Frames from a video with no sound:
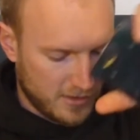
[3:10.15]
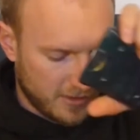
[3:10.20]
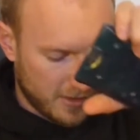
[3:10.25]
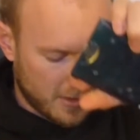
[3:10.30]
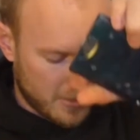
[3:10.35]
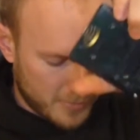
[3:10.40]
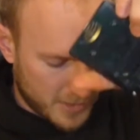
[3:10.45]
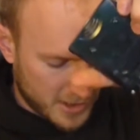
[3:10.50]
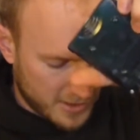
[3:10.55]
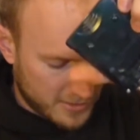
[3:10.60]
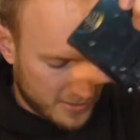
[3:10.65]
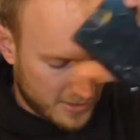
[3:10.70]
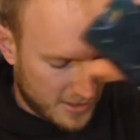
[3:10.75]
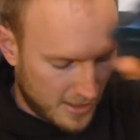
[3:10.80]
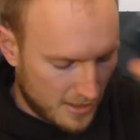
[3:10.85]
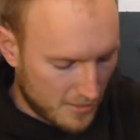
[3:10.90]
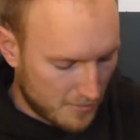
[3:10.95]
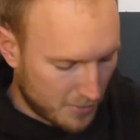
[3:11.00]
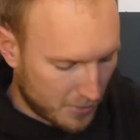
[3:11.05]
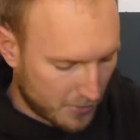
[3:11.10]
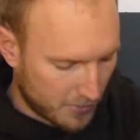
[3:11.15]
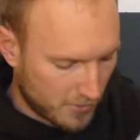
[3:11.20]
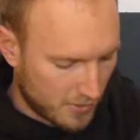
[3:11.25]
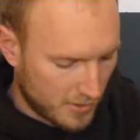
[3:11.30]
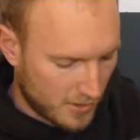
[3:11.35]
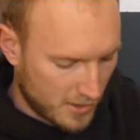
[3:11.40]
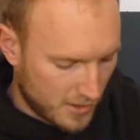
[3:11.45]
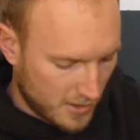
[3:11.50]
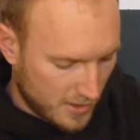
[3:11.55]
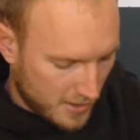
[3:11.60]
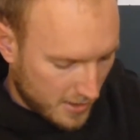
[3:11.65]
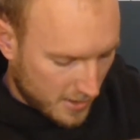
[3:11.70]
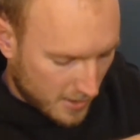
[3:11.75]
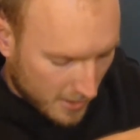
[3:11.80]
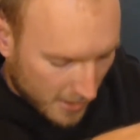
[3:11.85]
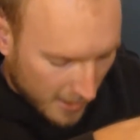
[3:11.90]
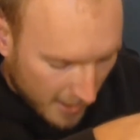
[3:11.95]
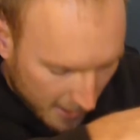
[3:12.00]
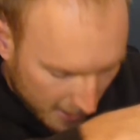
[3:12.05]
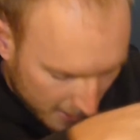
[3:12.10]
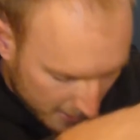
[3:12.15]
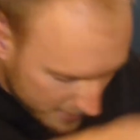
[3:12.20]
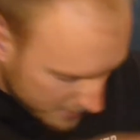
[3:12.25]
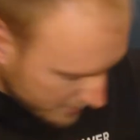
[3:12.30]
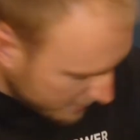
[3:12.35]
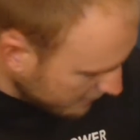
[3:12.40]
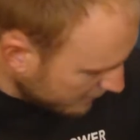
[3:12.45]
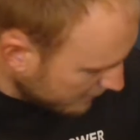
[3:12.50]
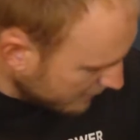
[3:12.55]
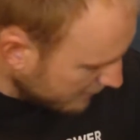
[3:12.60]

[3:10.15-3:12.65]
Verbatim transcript: Don't mix it up. And